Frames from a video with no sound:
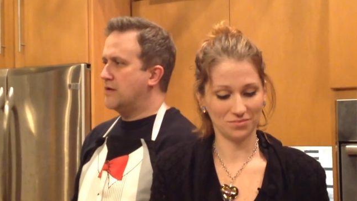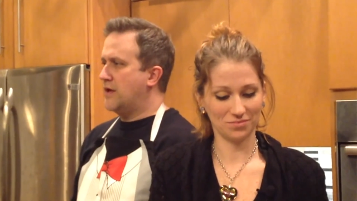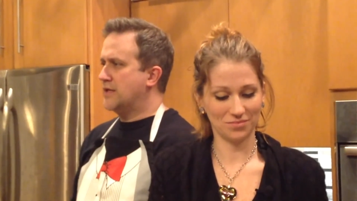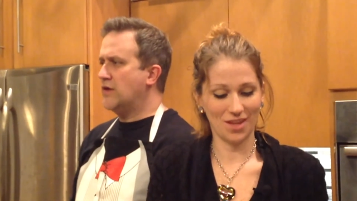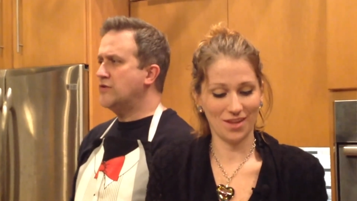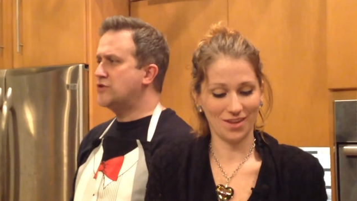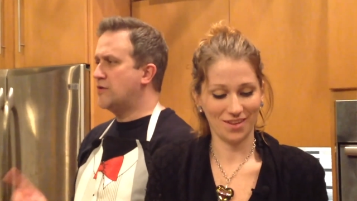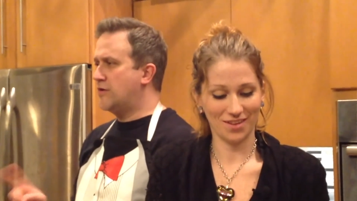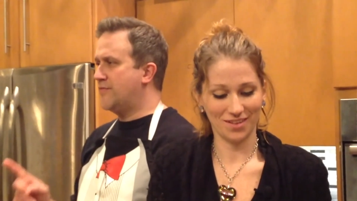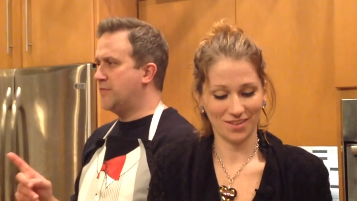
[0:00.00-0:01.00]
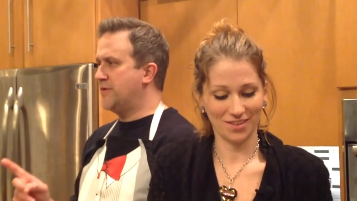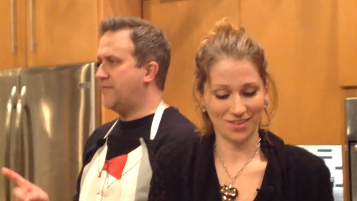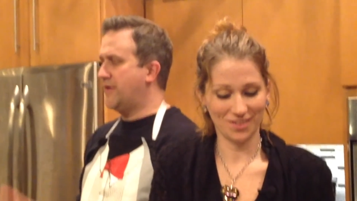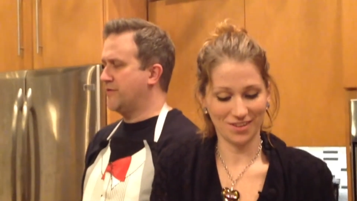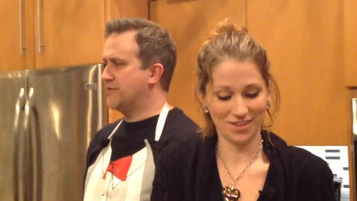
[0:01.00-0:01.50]
Speaker 1: As long as you learn from your
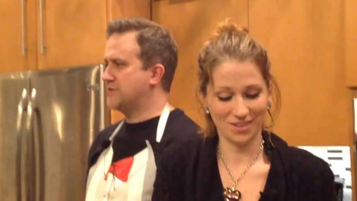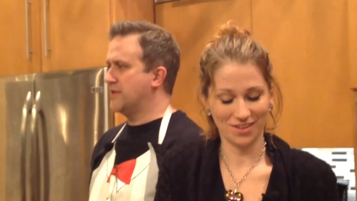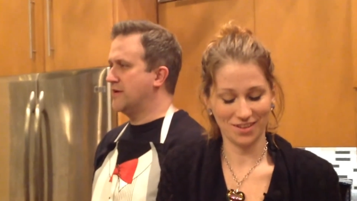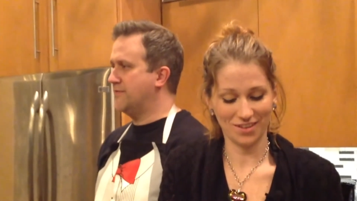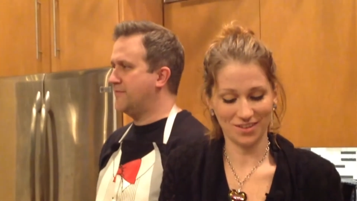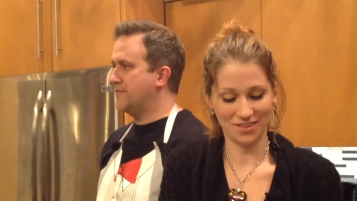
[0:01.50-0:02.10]
failures in life.